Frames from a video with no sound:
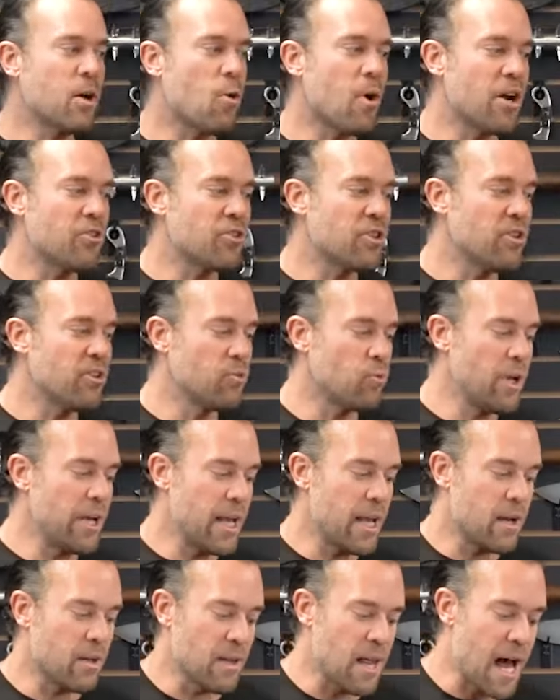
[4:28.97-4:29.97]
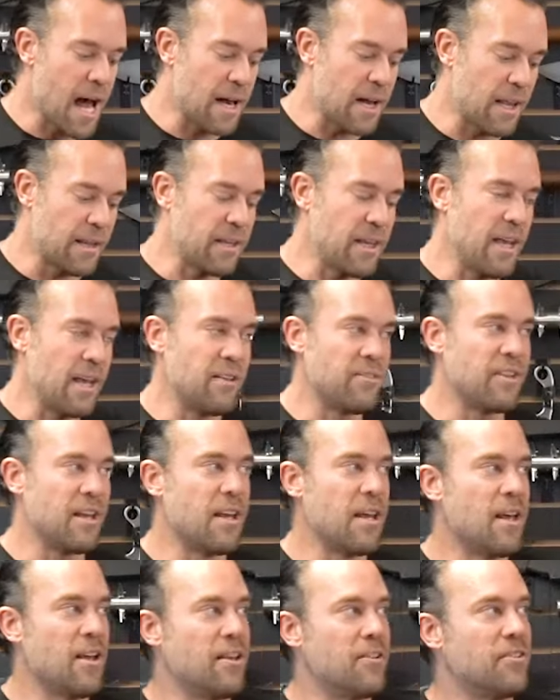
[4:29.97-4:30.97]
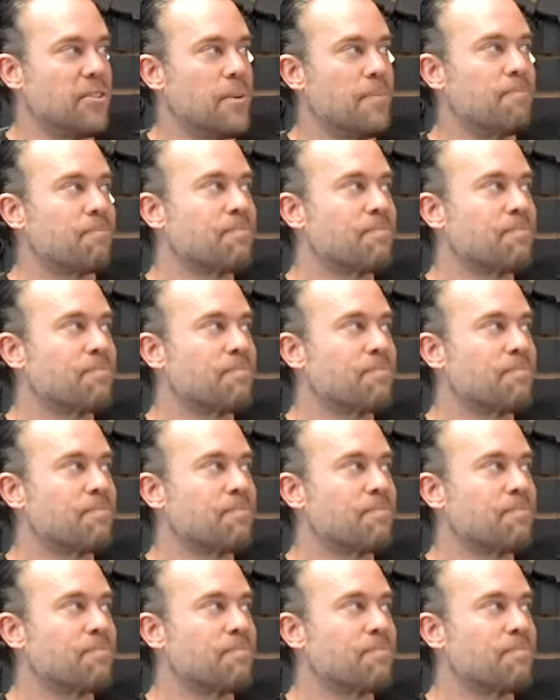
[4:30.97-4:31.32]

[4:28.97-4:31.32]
questions we get a lot on these is,